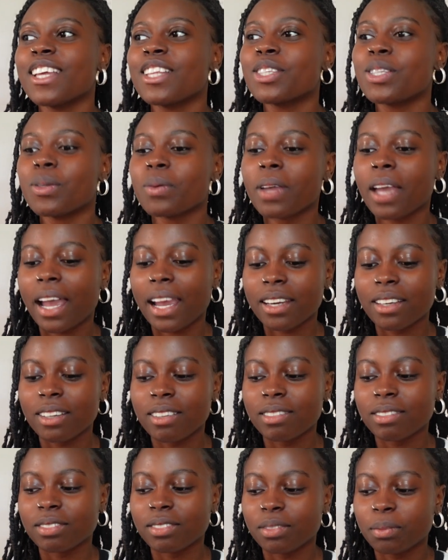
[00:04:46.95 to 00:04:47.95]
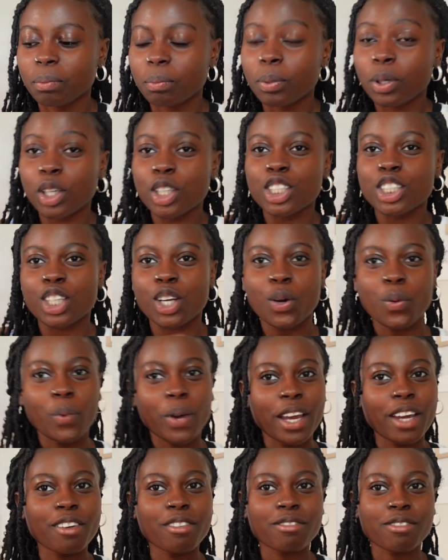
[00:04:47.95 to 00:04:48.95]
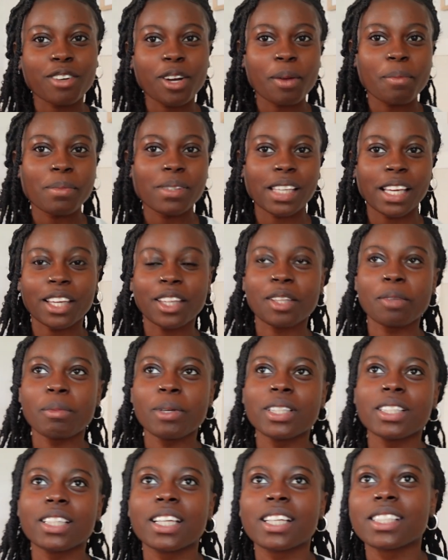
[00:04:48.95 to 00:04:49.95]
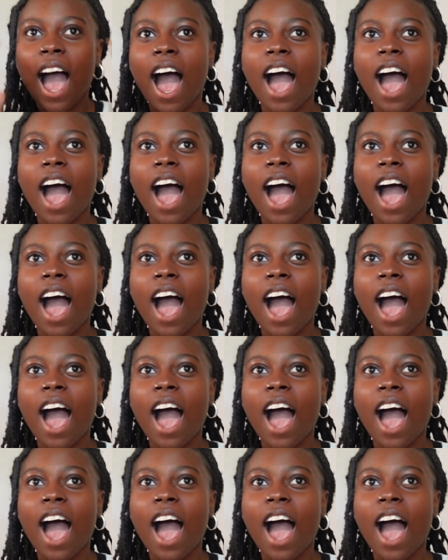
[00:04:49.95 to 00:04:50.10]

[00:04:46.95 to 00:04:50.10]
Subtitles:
to kind of push away from secular music.